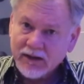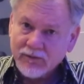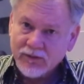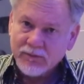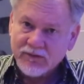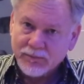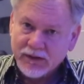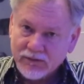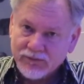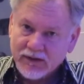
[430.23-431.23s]
of him as a
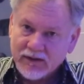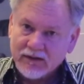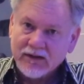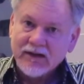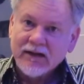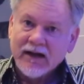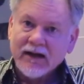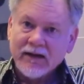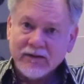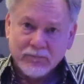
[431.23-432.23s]
pedophile,
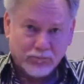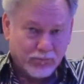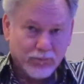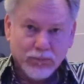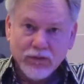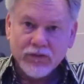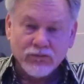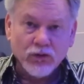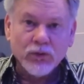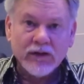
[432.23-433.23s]
and the
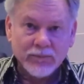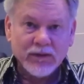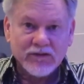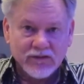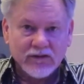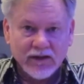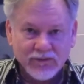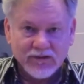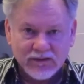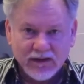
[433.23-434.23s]
ruining basically of
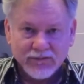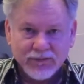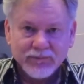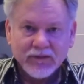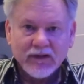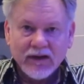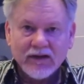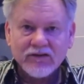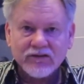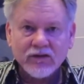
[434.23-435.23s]
his life.
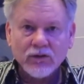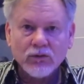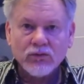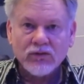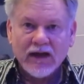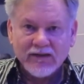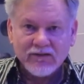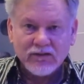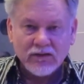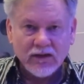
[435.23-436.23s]
And so
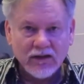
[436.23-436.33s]
that's